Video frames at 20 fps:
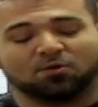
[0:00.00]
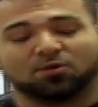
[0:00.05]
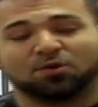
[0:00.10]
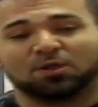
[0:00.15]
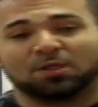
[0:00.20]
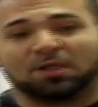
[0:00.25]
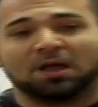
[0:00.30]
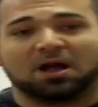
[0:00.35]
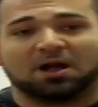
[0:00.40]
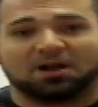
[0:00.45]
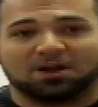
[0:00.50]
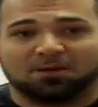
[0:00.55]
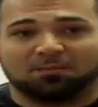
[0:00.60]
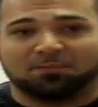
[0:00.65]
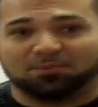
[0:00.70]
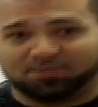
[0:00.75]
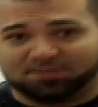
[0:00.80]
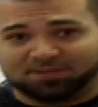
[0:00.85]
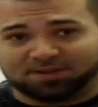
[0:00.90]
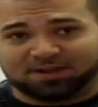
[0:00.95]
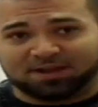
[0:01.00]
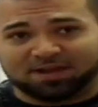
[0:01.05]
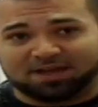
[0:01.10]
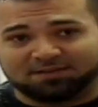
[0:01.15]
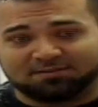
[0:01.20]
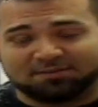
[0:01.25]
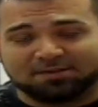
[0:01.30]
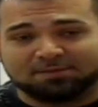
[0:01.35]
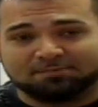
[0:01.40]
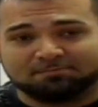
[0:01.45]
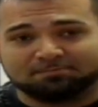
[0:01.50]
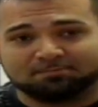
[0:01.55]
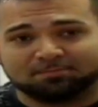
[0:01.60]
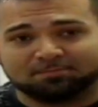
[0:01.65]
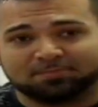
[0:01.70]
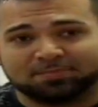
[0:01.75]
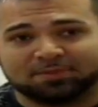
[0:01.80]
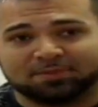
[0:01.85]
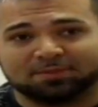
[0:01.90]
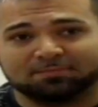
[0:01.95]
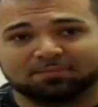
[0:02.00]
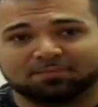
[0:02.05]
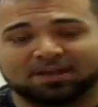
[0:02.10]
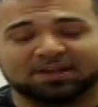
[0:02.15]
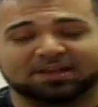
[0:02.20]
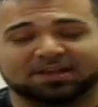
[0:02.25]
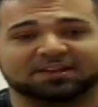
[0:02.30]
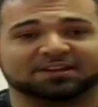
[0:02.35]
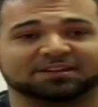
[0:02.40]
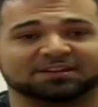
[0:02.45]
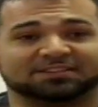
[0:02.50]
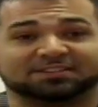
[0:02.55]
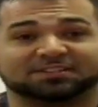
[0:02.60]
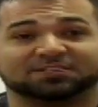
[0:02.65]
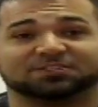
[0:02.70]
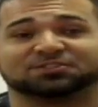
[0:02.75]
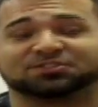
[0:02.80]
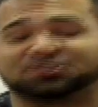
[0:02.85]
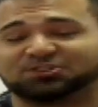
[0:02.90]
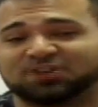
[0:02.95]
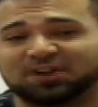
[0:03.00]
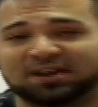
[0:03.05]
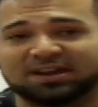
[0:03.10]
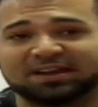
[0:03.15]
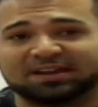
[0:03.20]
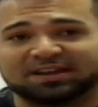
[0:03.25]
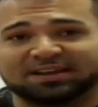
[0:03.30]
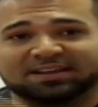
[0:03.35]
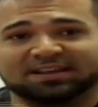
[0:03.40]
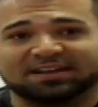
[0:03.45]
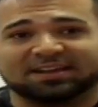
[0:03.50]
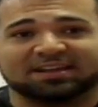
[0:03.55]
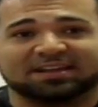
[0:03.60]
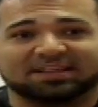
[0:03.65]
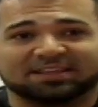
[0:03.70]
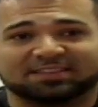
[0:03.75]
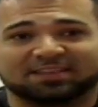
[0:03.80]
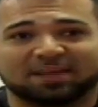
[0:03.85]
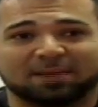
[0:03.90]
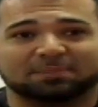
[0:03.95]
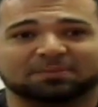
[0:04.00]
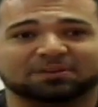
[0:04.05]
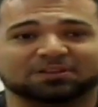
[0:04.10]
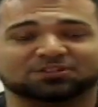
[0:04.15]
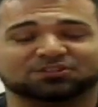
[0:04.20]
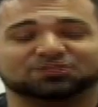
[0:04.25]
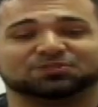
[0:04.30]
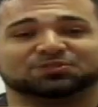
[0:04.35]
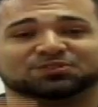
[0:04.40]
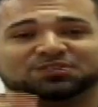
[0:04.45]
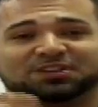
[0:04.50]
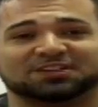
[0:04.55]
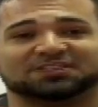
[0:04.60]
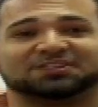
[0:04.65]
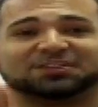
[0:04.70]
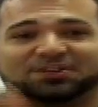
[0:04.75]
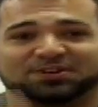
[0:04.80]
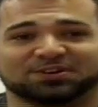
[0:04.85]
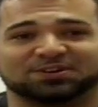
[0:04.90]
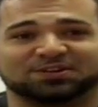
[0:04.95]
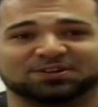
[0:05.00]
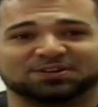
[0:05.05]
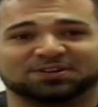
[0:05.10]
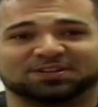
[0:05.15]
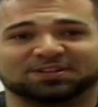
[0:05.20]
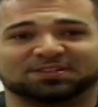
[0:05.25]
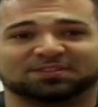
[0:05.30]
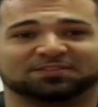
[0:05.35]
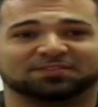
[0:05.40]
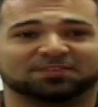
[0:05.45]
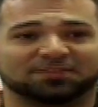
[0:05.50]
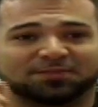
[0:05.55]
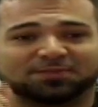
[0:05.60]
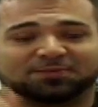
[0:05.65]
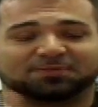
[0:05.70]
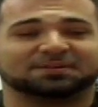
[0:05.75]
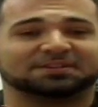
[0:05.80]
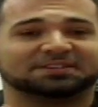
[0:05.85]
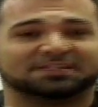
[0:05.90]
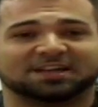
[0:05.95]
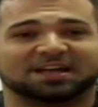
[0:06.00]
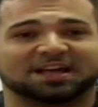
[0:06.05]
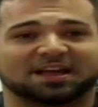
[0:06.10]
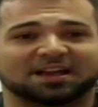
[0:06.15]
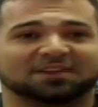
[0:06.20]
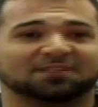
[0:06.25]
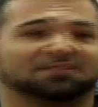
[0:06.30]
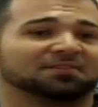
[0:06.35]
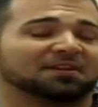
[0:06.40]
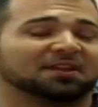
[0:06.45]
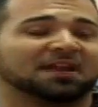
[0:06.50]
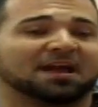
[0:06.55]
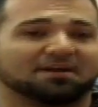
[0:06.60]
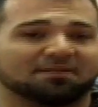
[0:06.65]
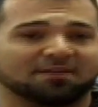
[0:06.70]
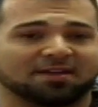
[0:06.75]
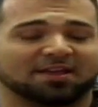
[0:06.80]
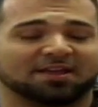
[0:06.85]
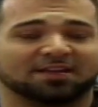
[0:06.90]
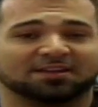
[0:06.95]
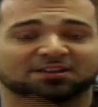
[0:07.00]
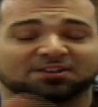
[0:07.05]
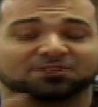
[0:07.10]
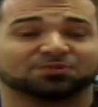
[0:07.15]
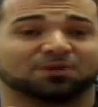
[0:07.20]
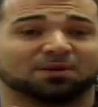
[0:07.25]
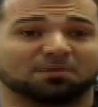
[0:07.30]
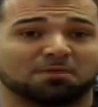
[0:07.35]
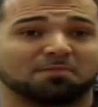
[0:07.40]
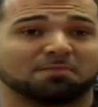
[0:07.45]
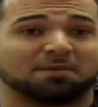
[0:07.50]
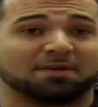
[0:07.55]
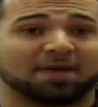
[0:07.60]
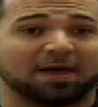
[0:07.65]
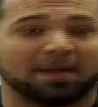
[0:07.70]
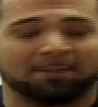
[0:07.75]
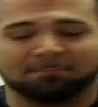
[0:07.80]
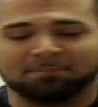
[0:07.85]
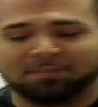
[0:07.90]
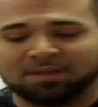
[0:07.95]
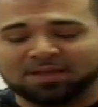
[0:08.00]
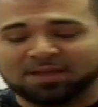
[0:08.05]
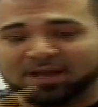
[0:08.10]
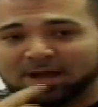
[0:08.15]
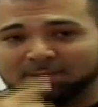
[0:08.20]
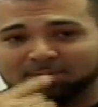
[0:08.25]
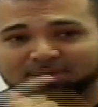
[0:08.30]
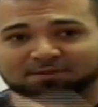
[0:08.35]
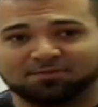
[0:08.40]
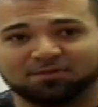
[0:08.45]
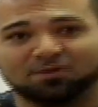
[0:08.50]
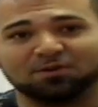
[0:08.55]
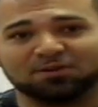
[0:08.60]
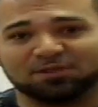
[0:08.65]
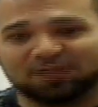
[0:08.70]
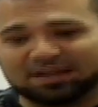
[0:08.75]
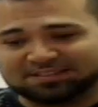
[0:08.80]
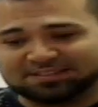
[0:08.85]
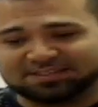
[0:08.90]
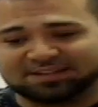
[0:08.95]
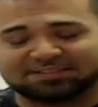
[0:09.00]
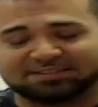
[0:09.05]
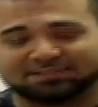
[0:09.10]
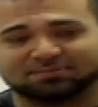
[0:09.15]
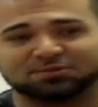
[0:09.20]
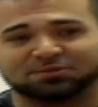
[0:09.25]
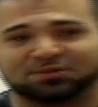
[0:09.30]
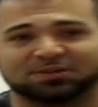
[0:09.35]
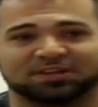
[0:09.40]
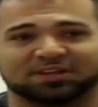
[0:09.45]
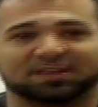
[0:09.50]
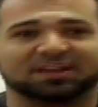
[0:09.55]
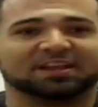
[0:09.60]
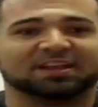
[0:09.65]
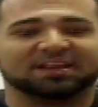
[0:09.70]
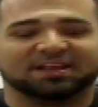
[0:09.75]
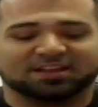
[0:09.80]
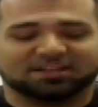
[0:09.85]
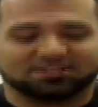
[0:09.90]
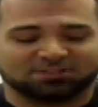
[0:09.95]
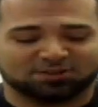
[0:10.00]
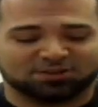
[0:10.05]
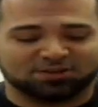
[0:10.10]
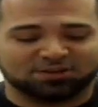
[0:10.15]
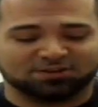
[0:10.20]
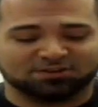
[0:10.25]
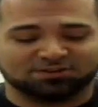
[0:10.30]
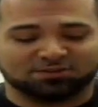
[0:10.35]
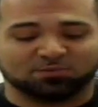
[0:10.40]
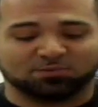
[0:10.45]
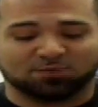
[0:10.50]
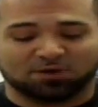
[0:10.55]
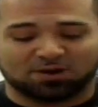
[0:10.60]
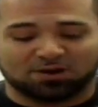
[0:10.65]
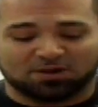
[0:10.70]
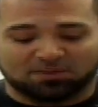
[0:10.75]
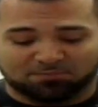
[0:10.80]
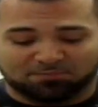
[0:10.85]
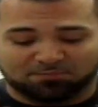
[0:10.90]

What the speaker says: or lock up with the clave by hitting a single strike, that means you just heard the three side of the clave. And here's what I mean by that. I'm going to vocalize it as I'm doing it. So here's a